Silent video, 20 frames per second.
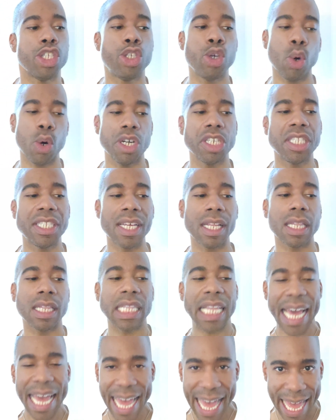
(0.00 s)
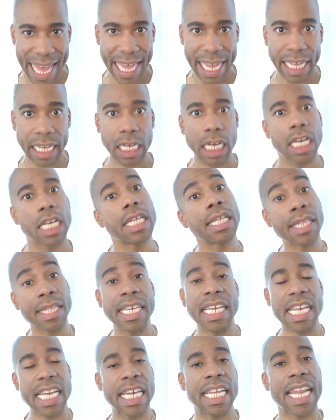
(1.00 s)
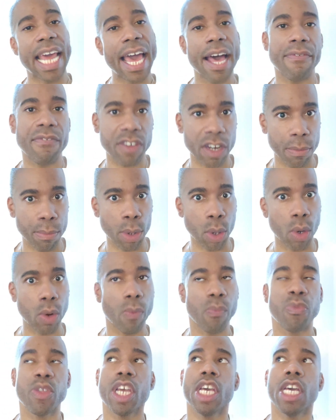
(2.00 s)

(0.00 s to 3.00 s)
you're delaying the inevitable.